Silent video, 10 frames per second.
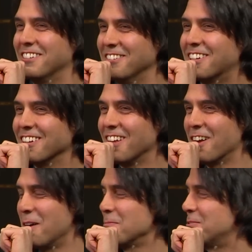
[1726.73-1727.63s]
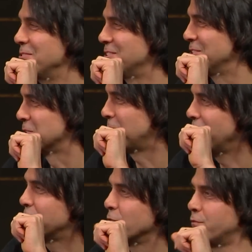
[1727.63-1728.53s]
don't, get a lot of opportunities to just
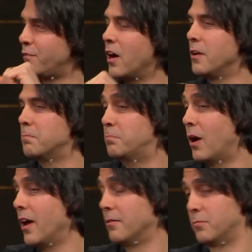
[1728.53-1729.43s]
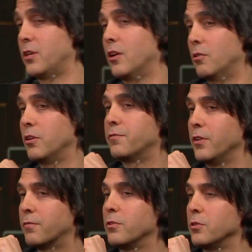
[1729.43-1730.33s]
play for fun, right. but you know, if,
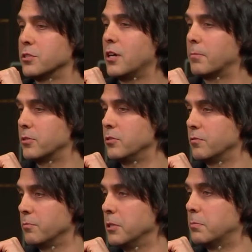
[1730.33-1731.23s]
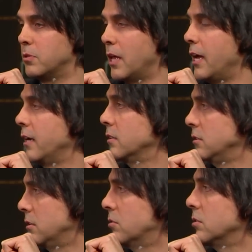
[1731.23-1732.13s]
if there is an opportunity for me to play,
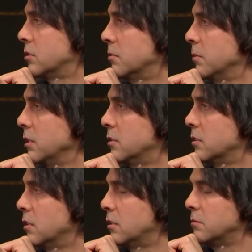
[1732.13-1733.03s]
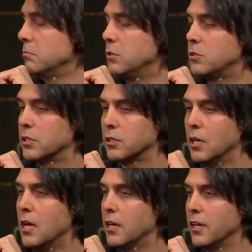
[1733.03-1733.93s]
you know, in somebody's uh, music,
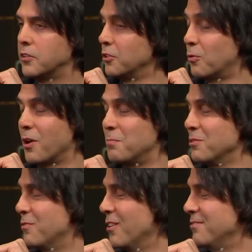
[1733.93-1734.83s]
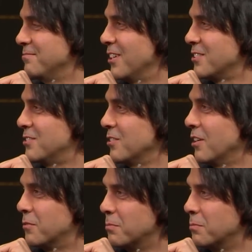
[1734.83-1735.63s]
it's incredibly fun. Yeah, I yeah. still love to